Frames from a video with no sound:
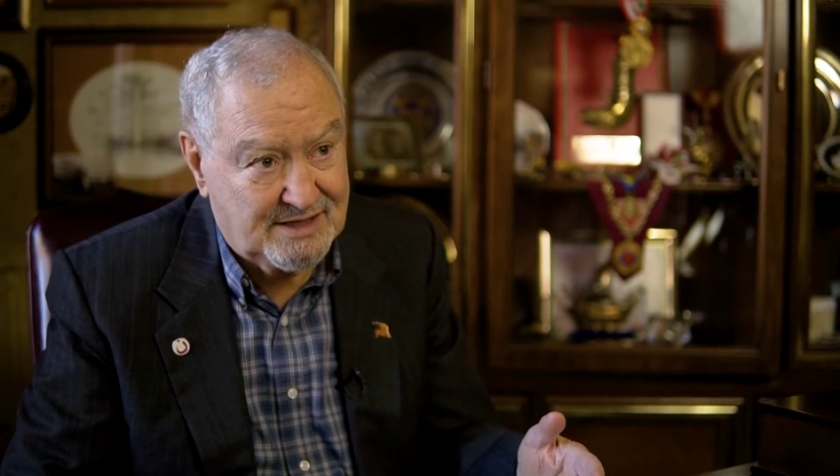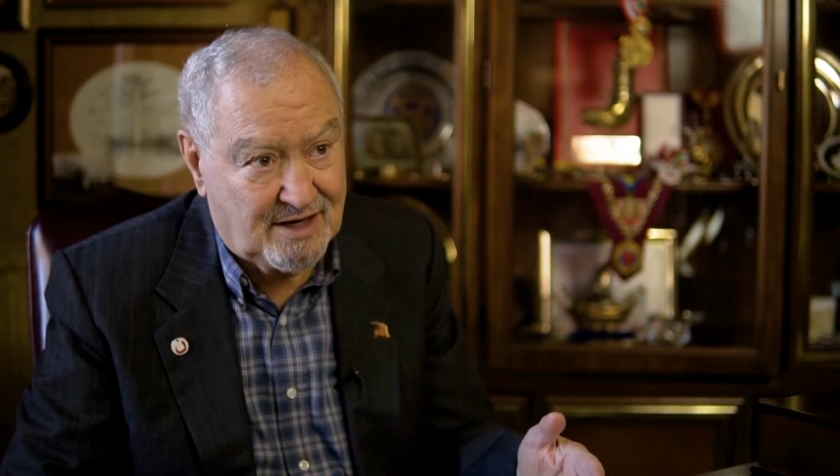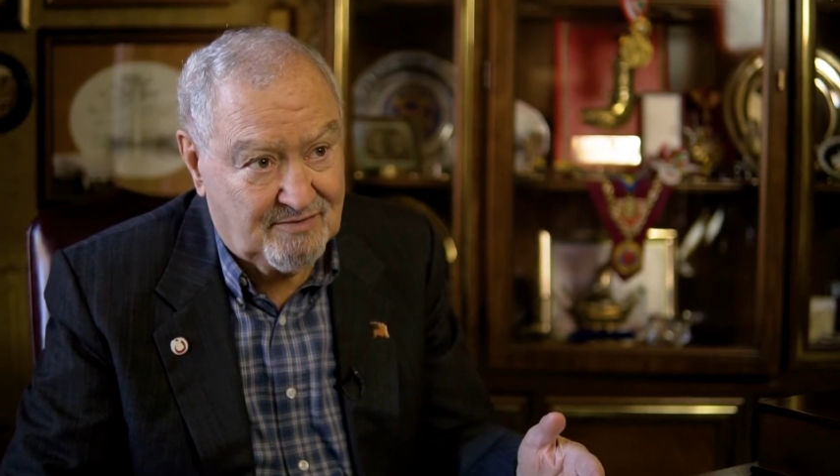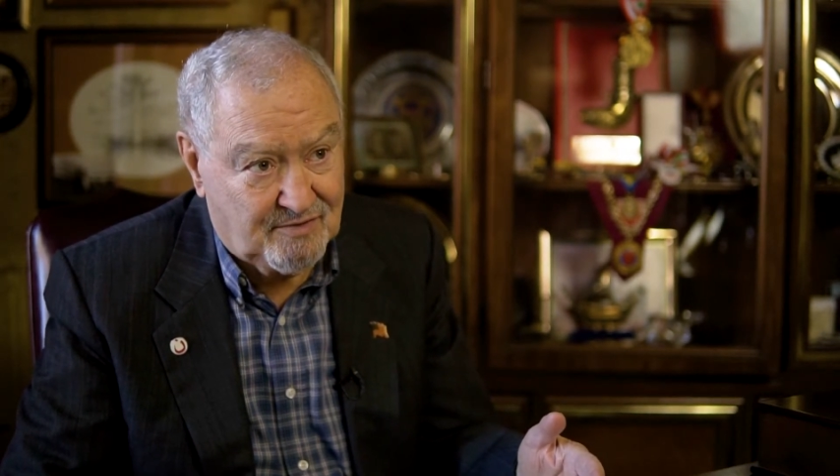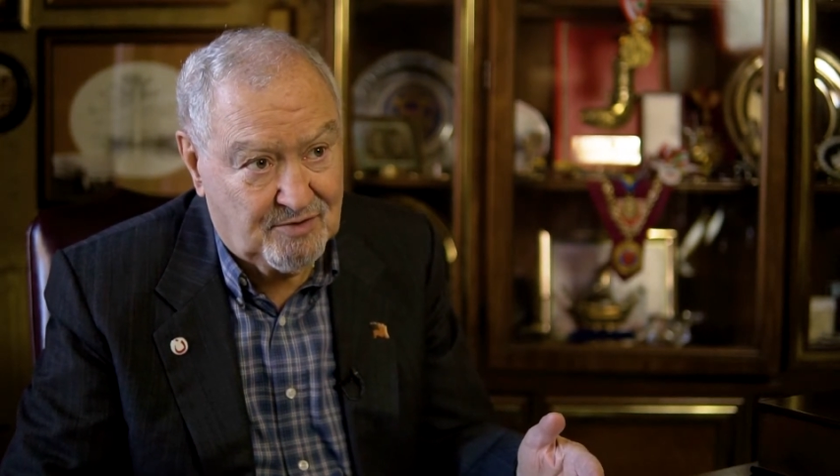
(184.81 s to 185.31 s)

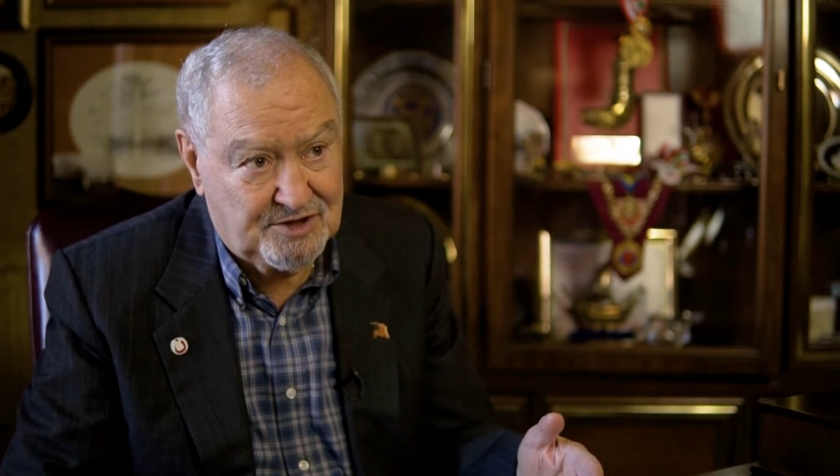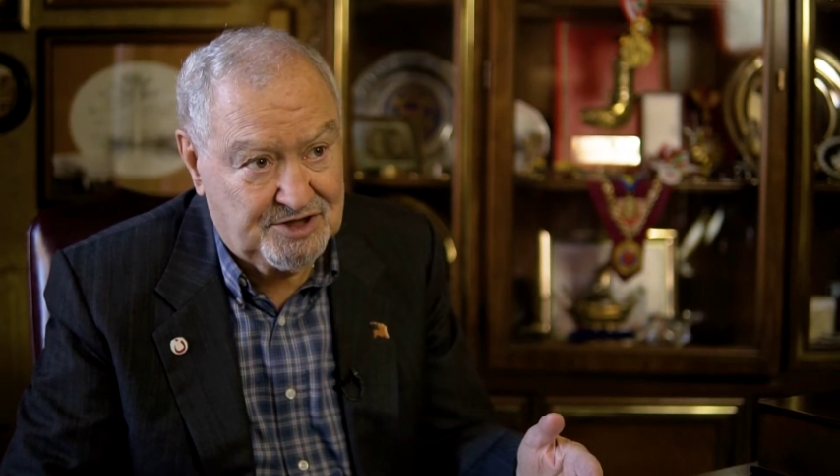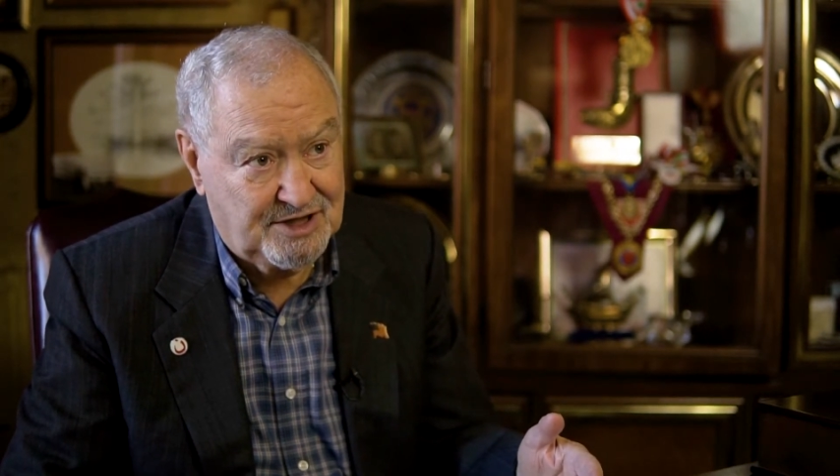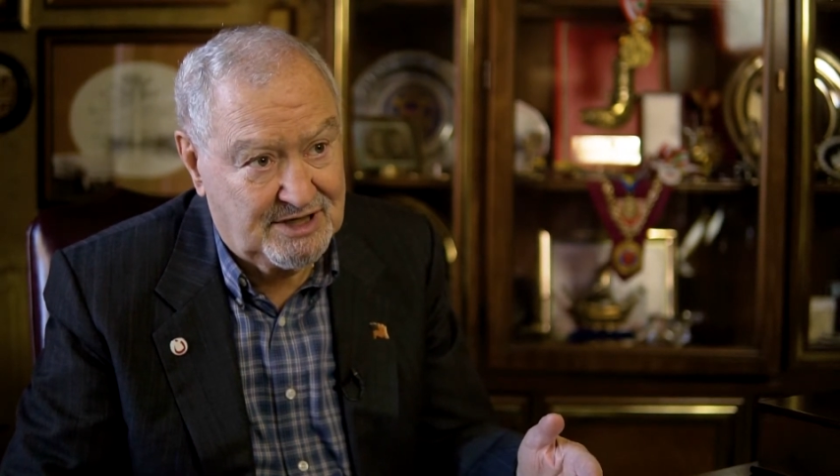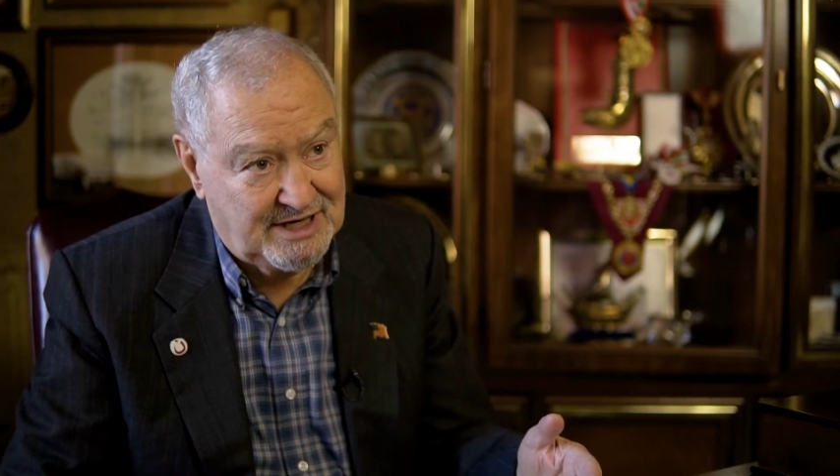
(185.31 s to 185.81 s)

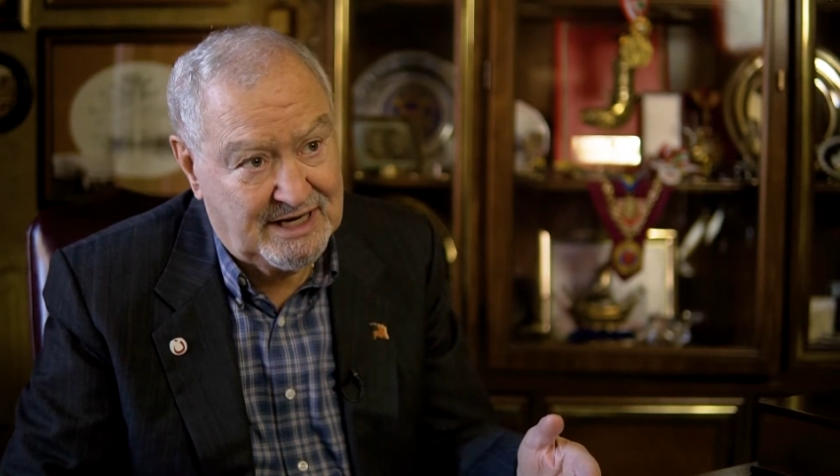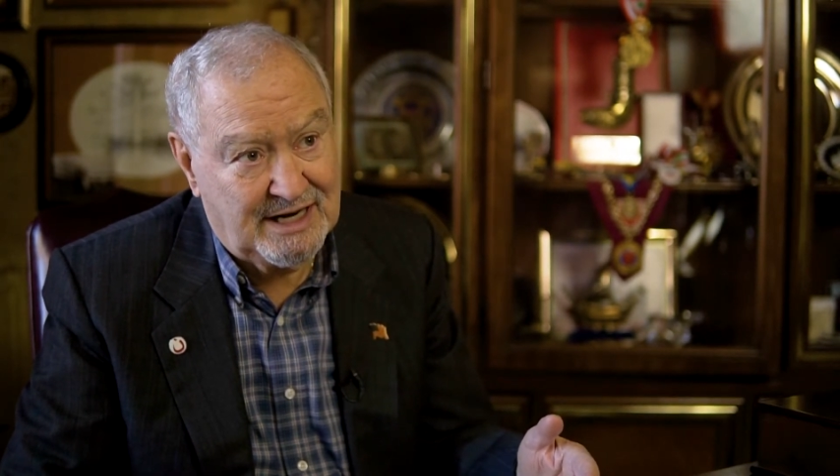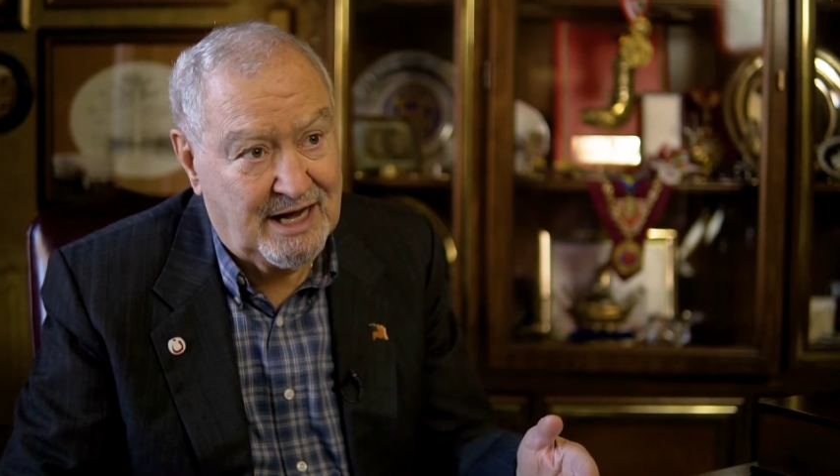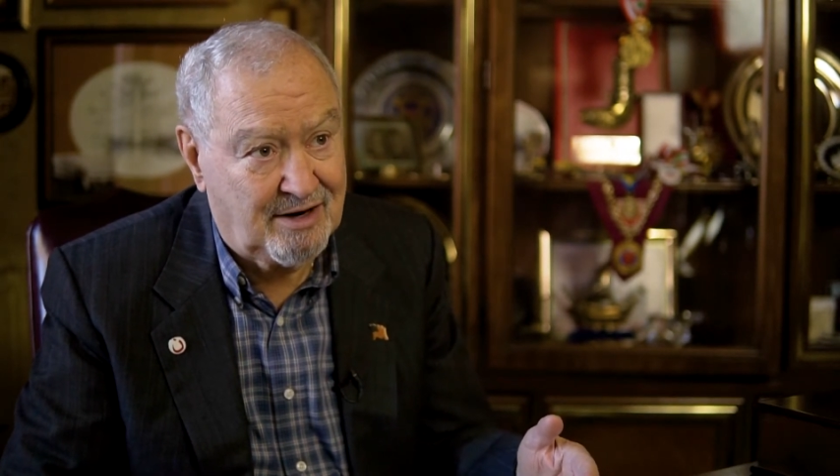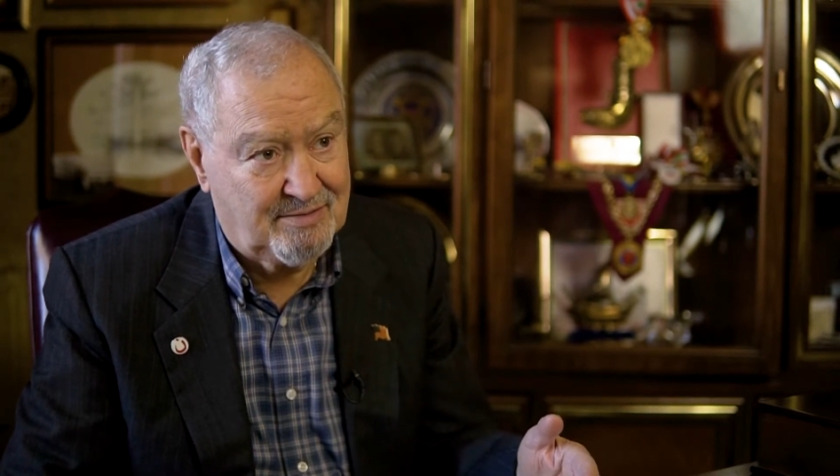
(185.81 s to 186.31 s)
Unfortunately,
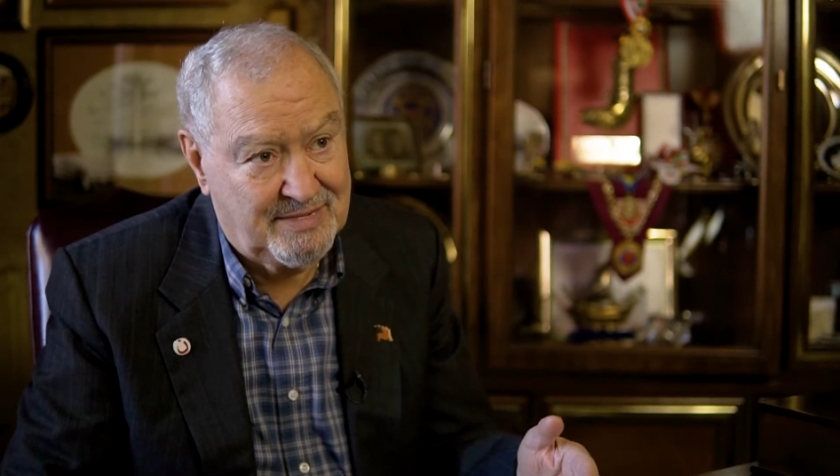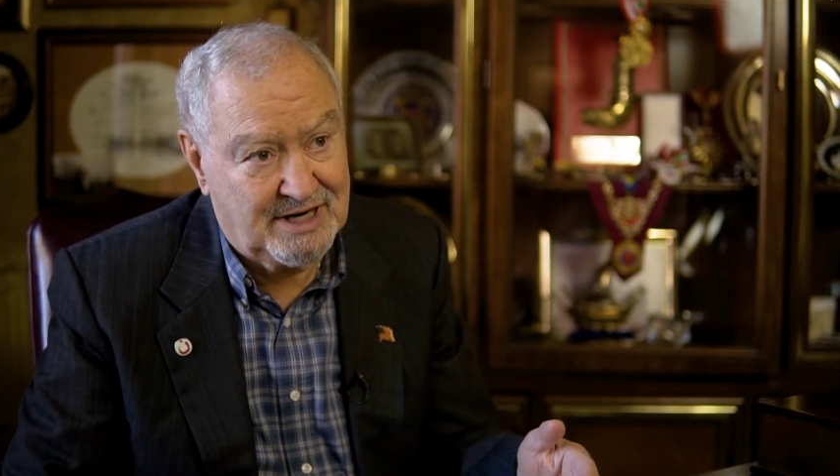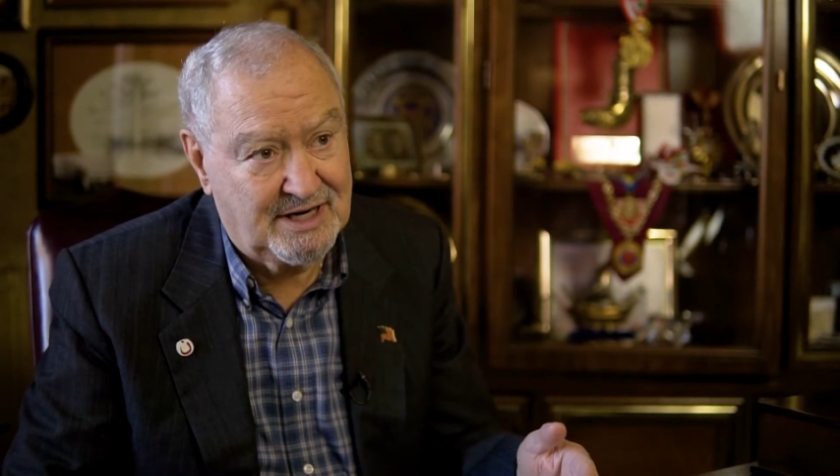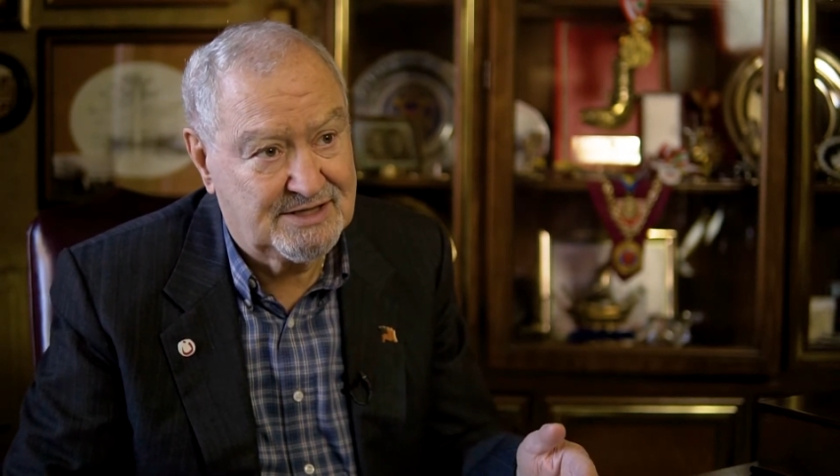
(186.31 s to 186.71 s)
in Arabic